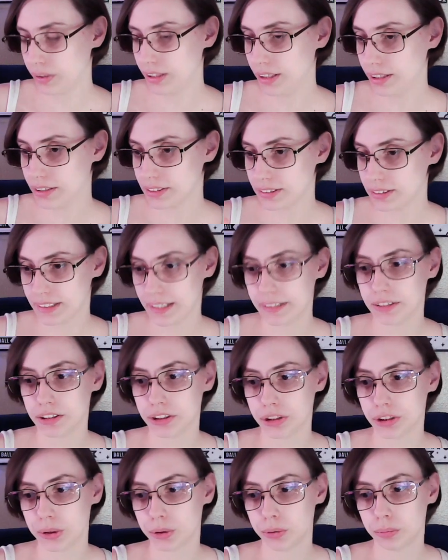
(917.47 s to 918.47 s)
need to tend
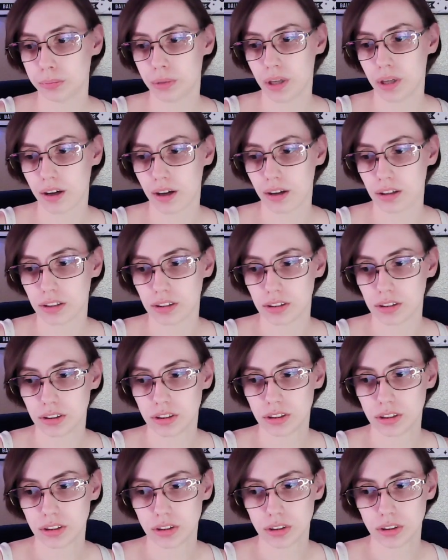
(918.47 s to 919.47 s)
to because